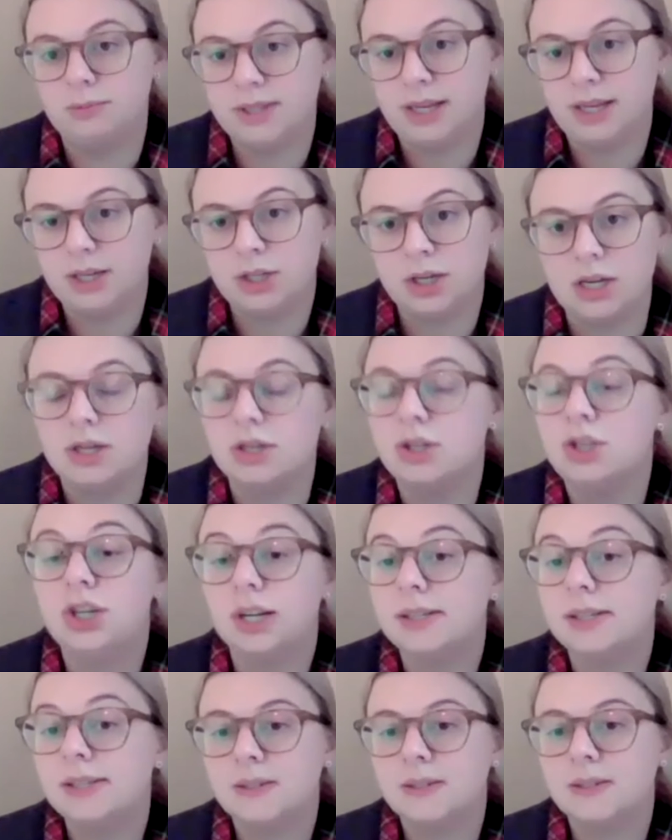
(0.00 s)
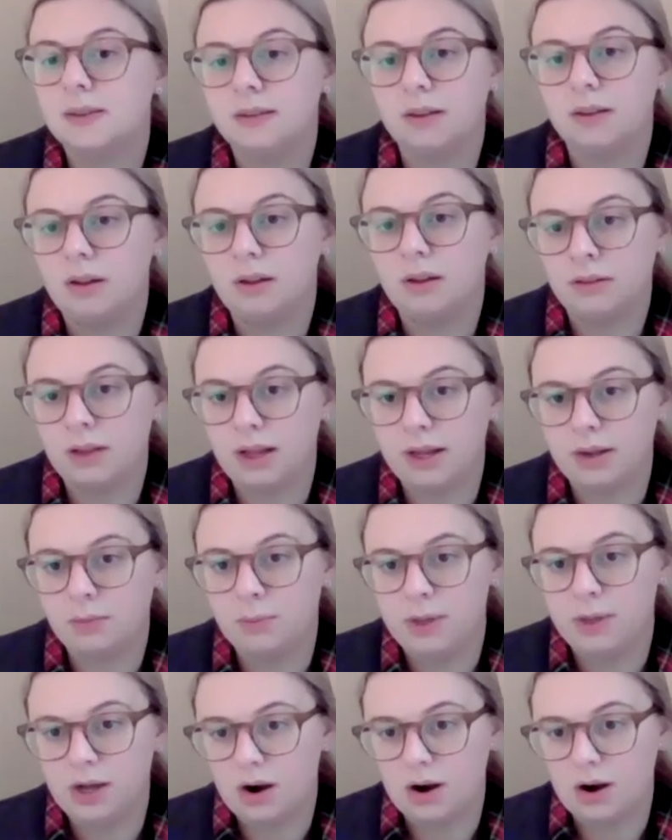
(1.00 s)
session just like
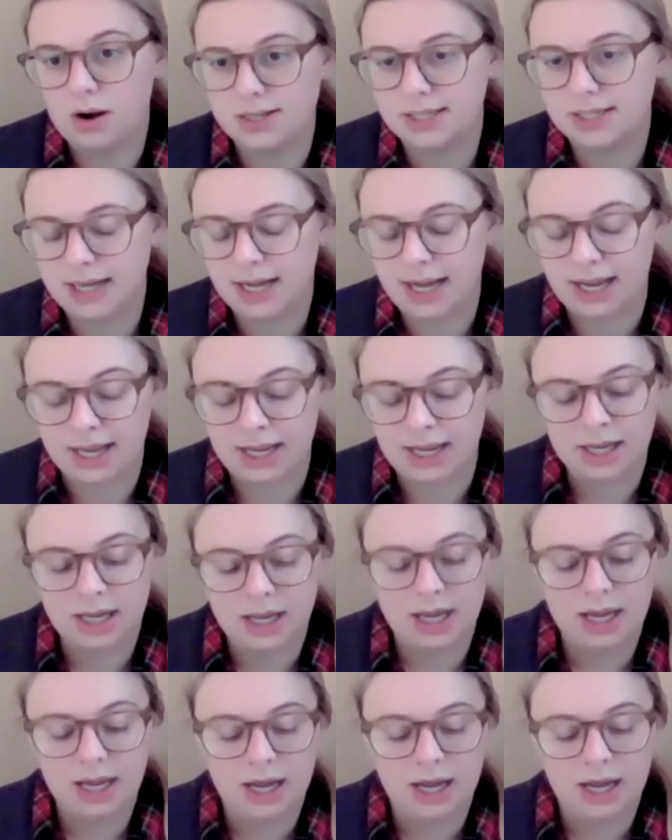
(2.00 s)
we are today